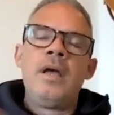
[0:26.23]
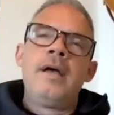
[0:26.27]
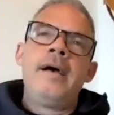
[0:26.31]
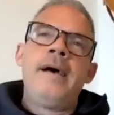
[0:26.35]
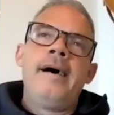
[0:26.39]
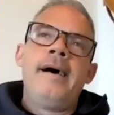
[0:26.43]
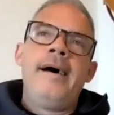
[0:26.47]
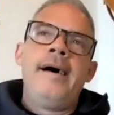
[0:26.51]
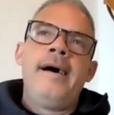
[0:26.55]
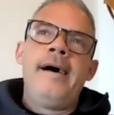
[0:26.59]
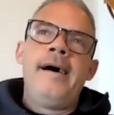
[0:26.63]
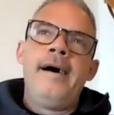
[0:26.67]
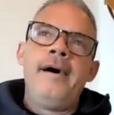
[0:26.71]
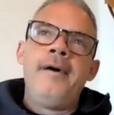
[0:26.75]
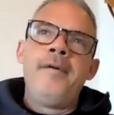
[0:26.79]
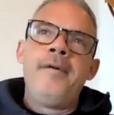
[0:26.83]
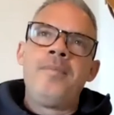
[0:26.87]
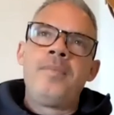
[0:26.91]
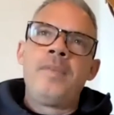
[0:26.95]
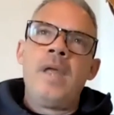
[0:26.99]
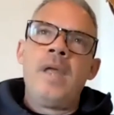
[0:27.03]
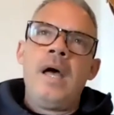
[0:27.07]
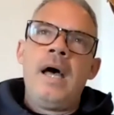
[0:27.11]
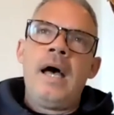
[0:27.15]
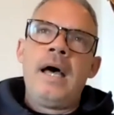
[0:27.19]

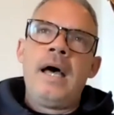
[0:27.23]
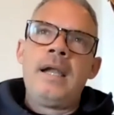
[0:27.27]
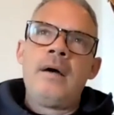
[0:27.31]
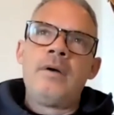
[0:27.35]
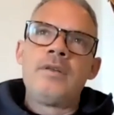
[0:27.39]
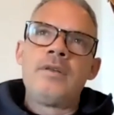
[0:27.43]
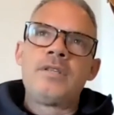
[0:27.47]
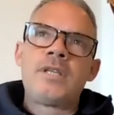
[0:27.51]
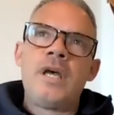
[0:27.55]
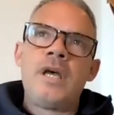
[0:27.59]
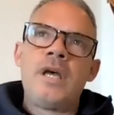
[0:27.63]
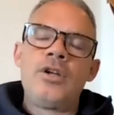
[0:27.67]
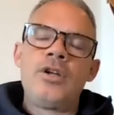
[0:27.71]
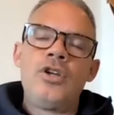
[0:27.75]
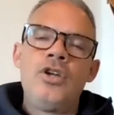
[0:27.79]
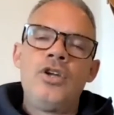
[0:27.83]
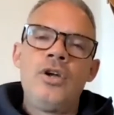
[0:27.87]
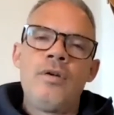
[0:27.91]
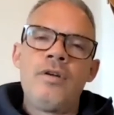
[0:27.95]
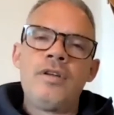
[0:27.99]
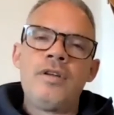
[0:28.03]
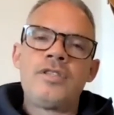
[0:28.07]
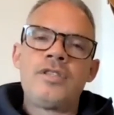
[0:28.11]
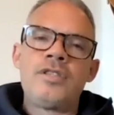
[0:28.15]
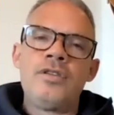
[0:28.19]
Um, and I was kind of
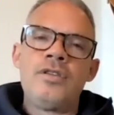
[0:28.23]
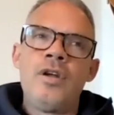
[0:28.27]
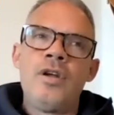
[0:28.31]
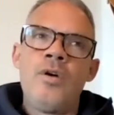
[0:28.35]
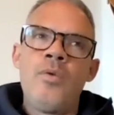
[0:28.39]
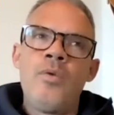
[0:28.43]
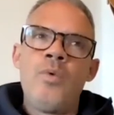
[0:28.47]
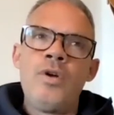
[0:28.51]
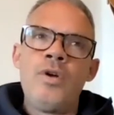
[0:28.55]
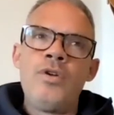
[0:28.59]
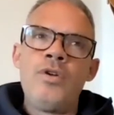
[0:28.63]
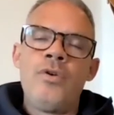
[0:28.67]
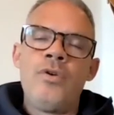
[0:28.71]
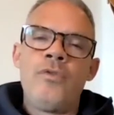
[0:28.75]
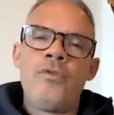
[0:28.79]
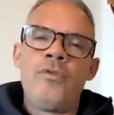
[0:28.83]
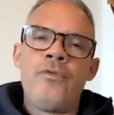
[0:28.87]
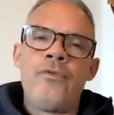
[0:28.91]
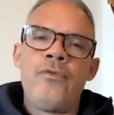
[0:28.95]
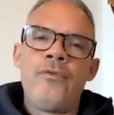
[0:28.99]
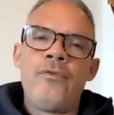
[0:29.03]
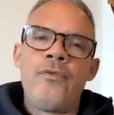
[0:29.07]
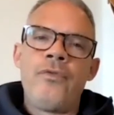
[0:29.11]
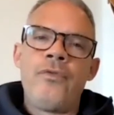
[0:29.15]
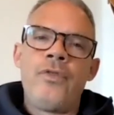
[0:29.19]
curious to know what your
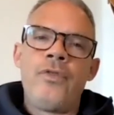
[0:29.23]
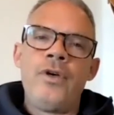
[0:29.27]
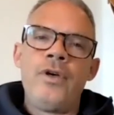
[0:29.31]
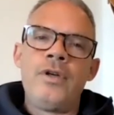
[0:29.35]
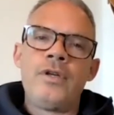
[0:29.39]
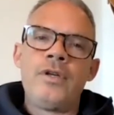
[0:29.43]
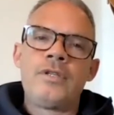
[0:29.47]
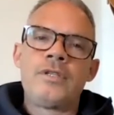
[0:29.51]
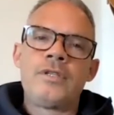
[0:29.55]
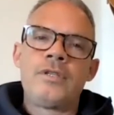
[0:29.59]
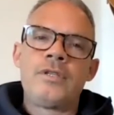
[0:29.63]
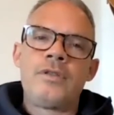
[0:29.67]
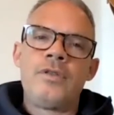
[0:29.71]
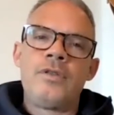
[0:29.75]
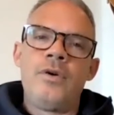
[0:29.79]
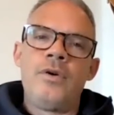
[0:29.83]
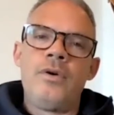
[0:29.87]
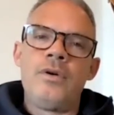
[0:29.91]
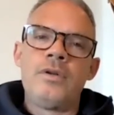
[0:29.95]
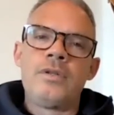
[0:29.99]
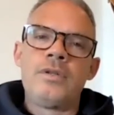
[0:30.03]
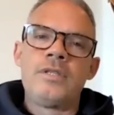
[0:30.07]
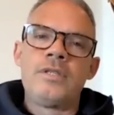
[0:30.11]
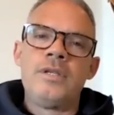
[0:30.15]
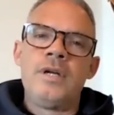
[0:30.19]
first
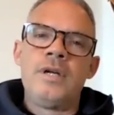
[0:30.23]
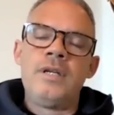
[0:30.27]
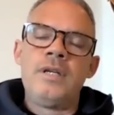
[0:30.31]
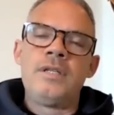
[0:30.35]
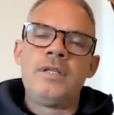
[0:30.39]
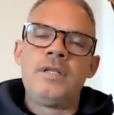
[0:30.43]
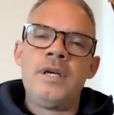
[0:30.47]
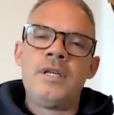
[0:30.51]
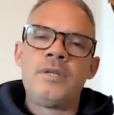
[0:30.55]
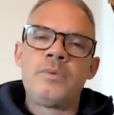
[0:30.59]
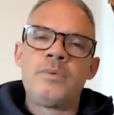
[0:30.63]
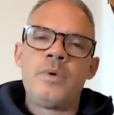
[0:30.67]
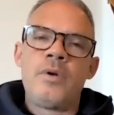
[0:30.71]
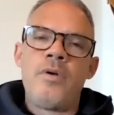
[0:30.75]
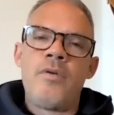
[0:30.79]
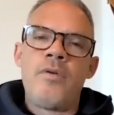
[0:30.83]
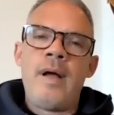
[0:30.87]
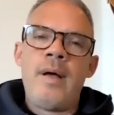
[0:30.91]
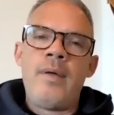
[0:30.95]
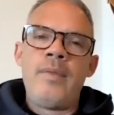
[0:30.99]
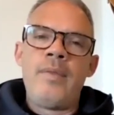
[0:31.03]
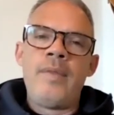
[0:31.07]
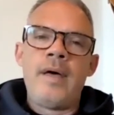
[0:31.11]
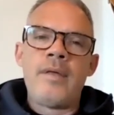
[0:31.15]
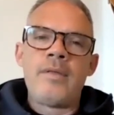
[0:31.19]
thoughts and ideas were
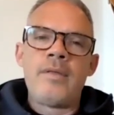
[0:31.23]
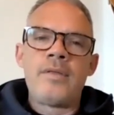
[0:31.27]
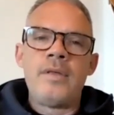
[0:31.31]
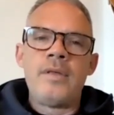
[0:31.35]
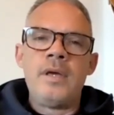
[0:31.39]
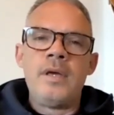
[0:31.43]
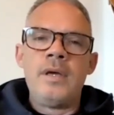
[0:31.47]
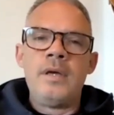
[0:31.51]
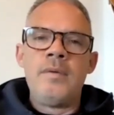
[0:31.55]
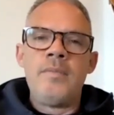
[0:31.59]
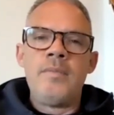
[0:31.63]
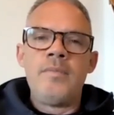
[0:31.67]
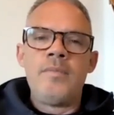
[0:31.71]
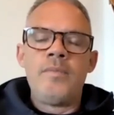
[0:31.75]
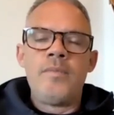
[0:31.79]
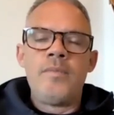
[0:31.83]
around that theme.